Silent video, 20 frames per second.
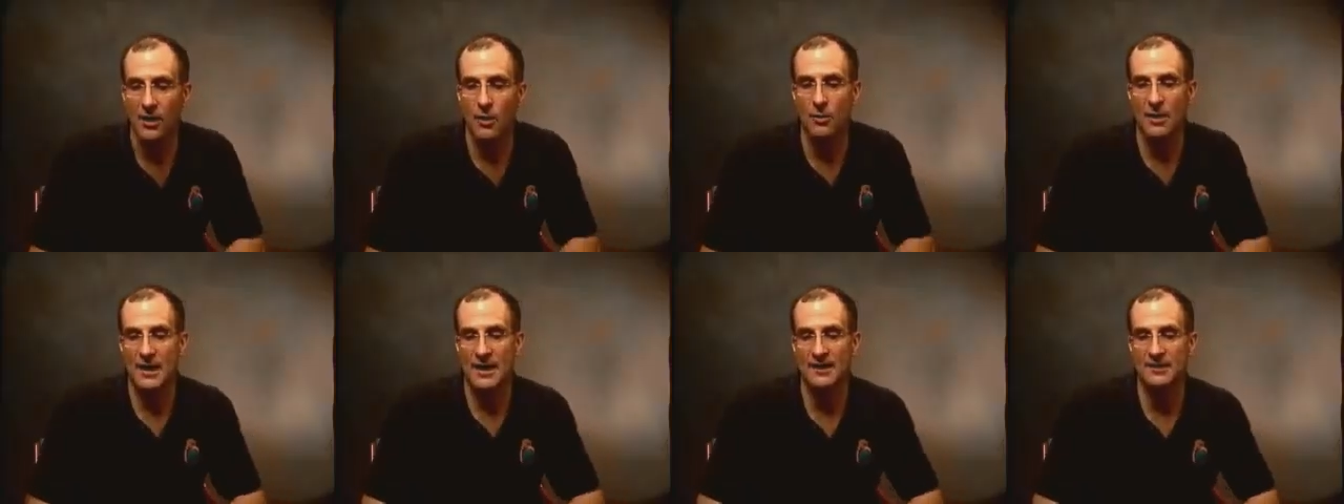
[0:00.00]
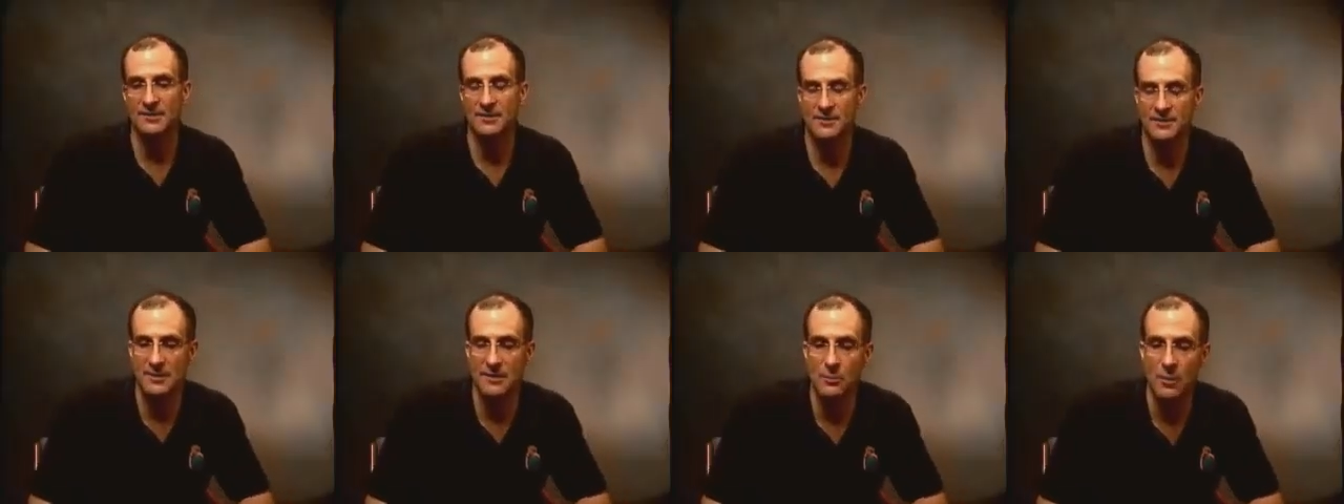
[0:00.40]
go ahead
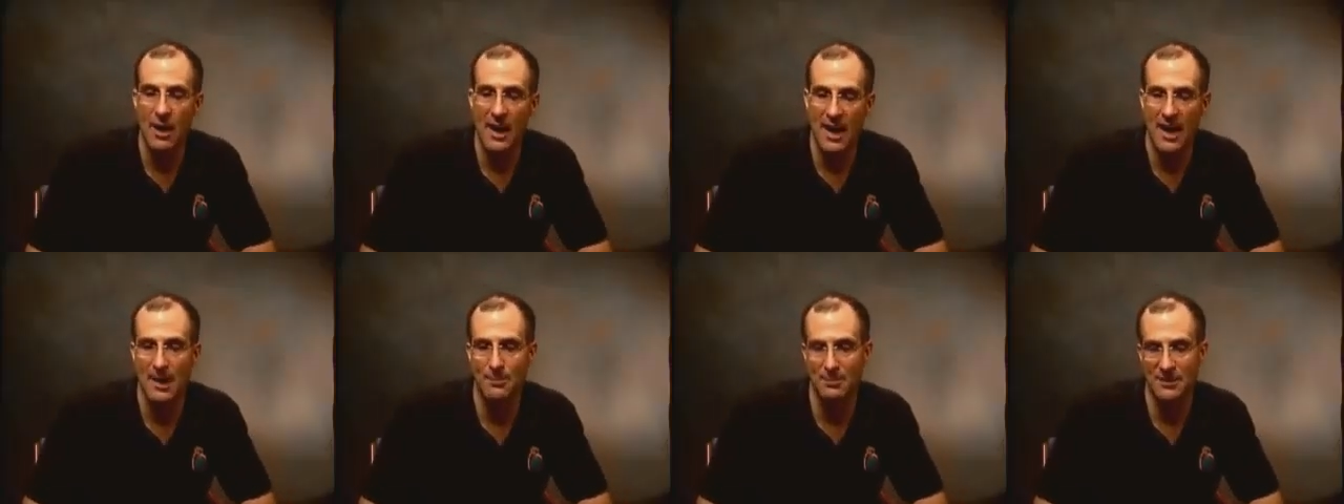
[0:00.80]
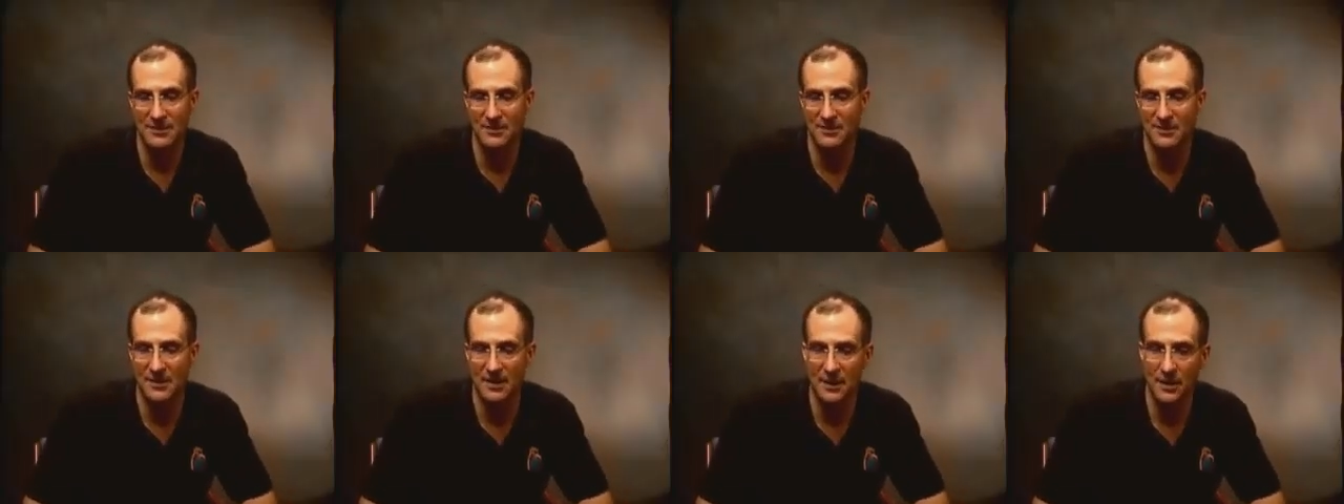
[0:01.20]
and see what
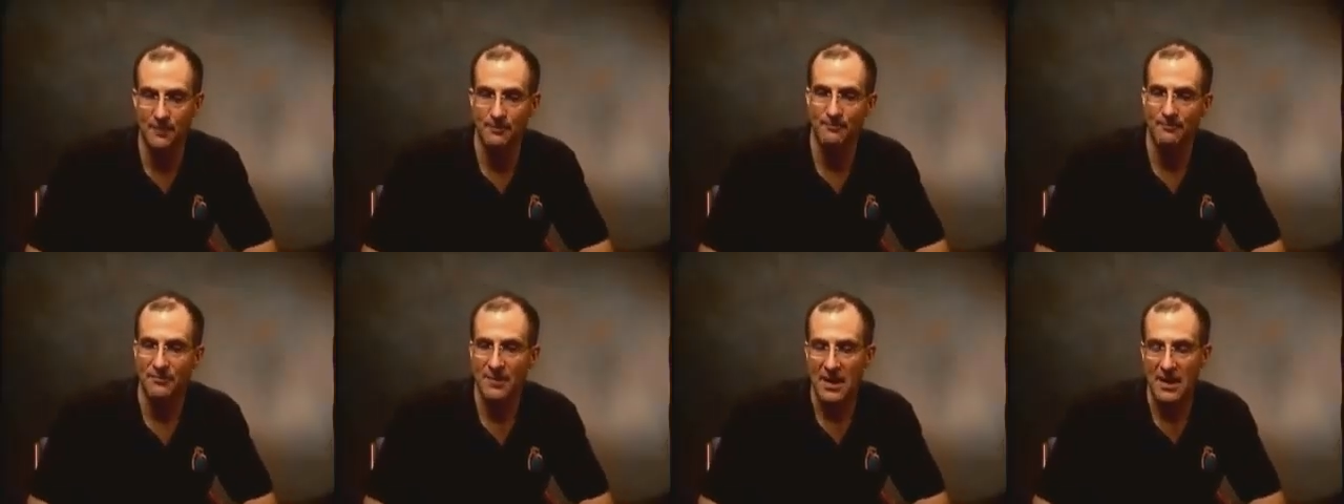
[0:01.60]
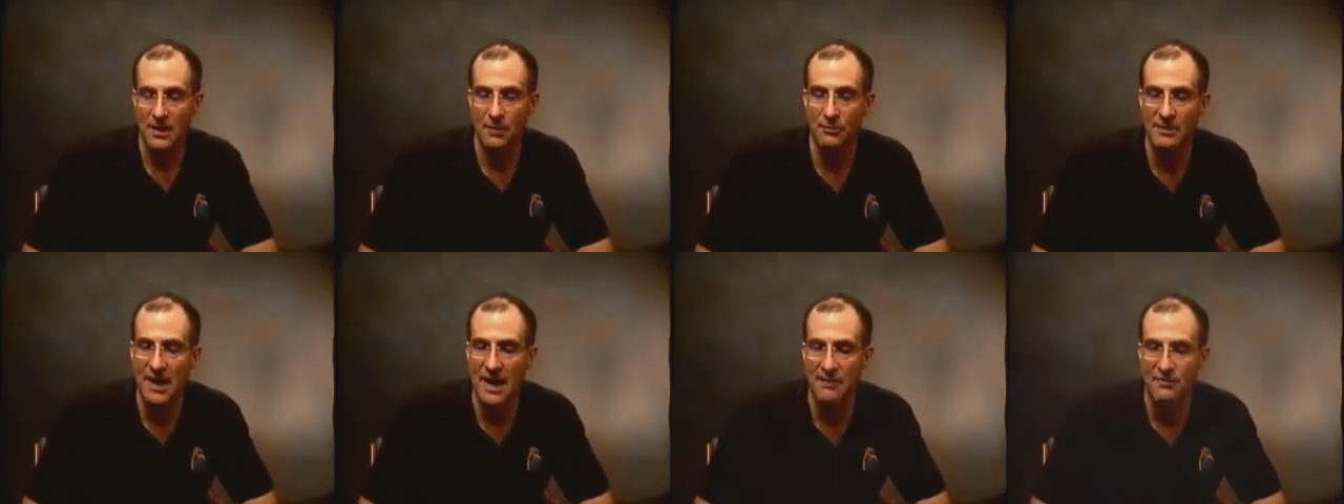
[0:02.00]
happens here.
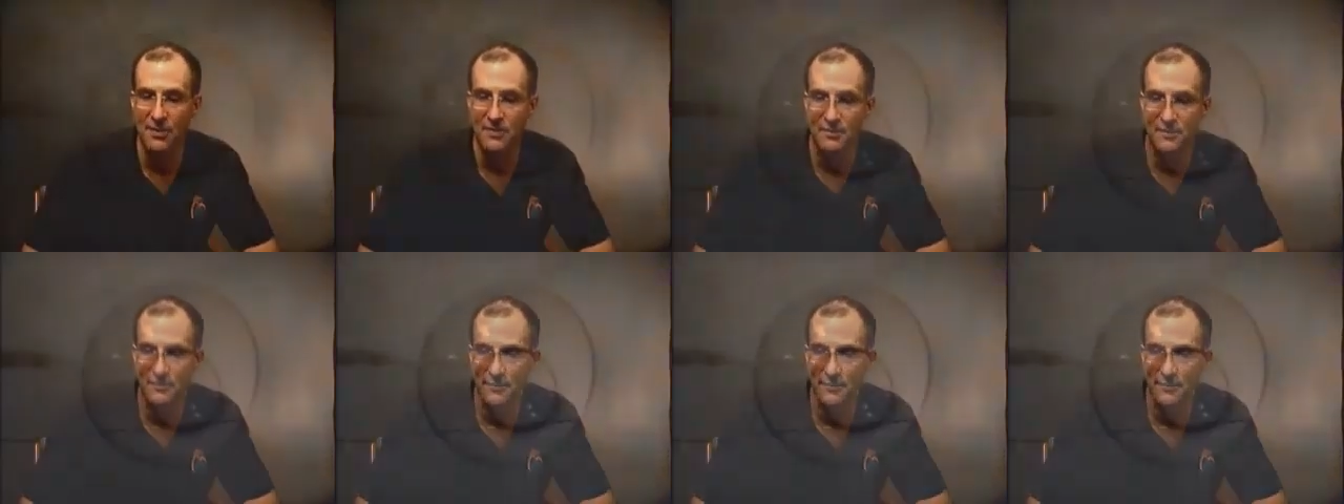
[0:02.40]
Here we have our